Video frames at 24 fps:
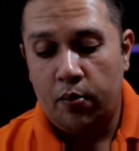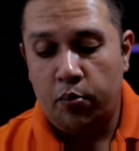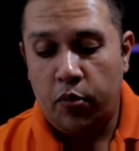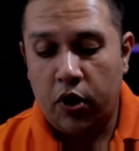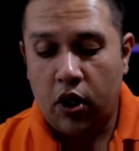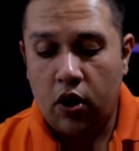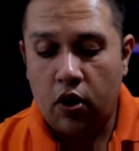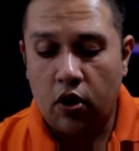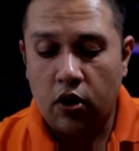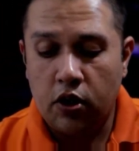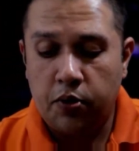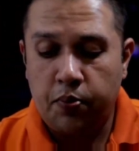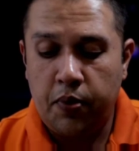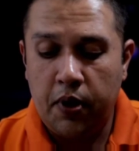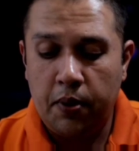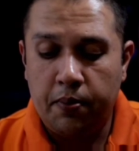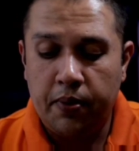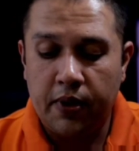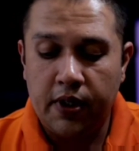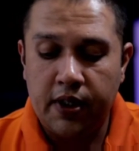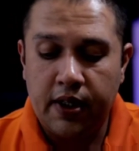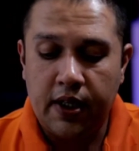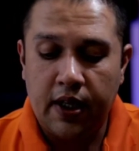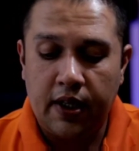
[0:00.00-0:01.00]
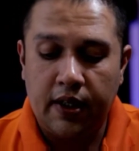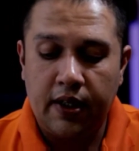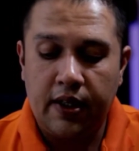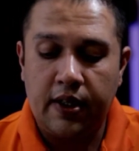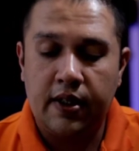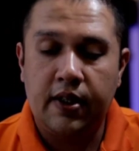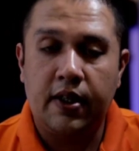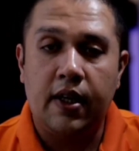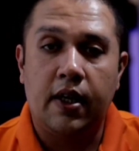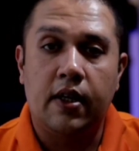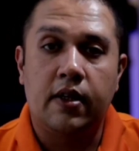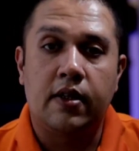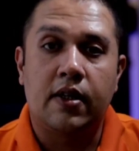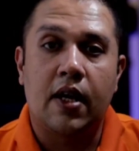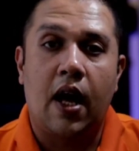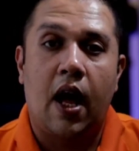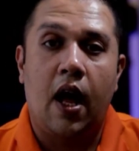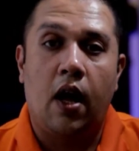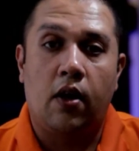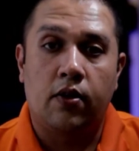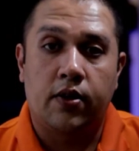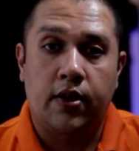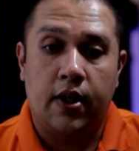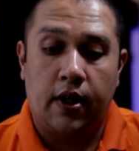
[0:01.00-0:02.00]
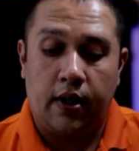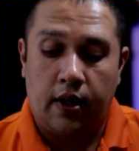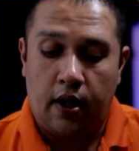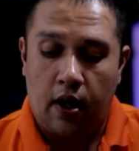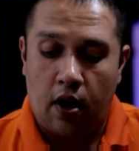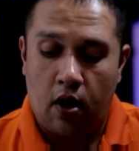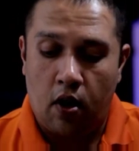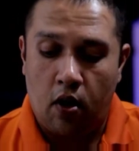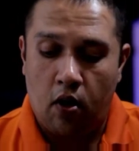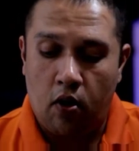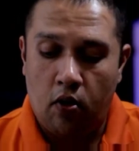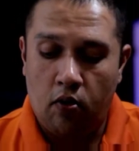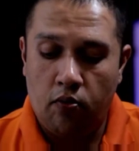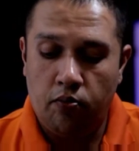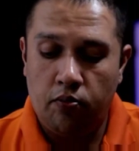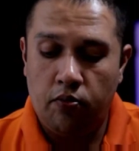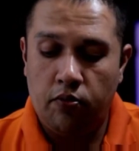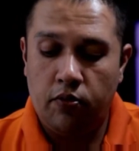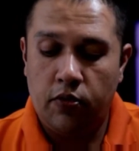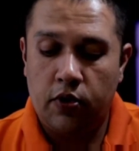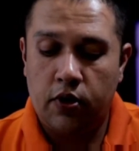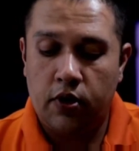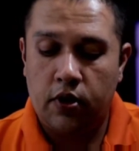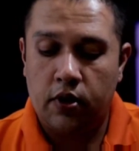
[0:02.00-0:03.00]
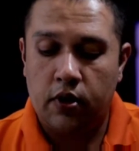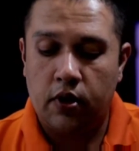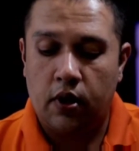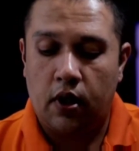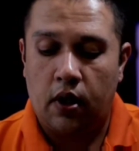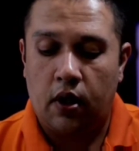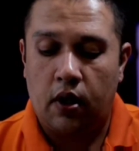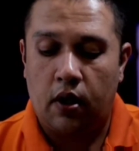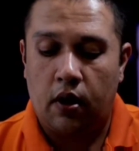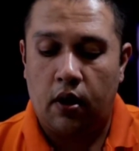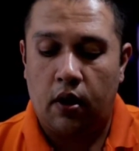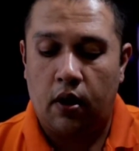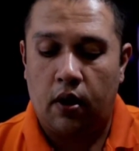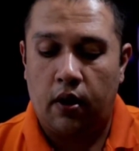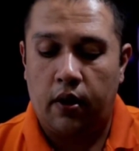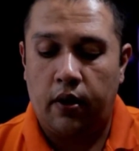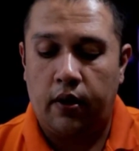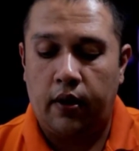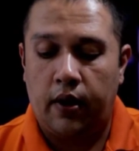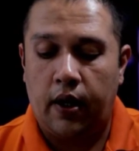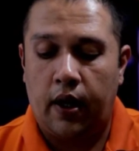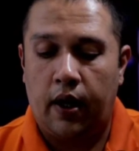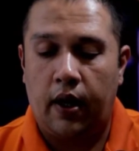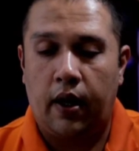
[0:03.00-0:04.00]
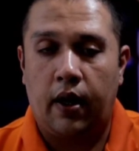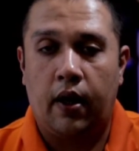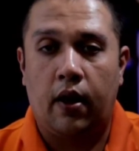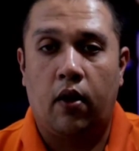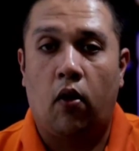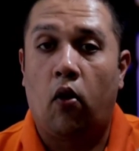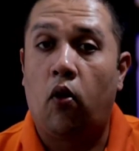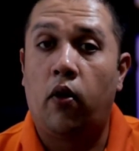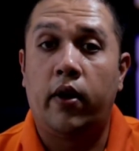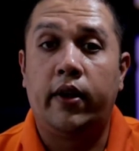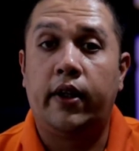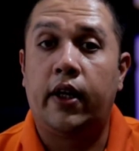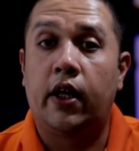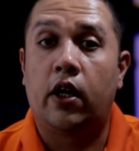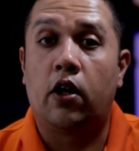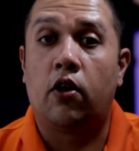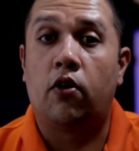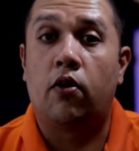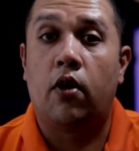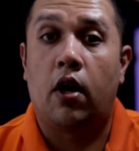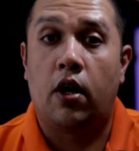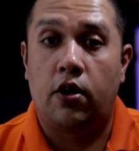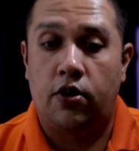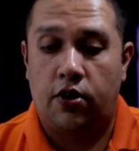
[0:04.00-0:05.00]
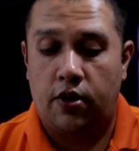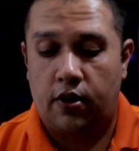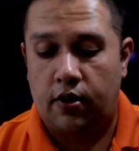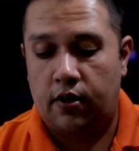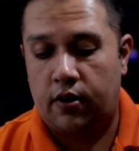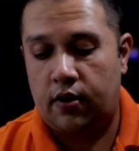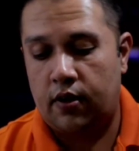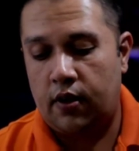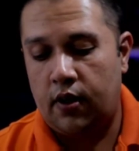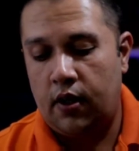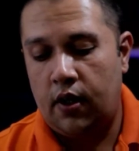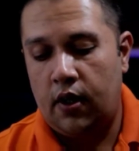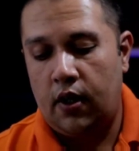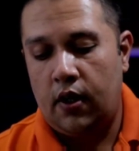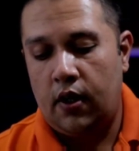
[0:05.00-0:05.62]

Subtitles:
because people sell these things outside their homes or in their garages.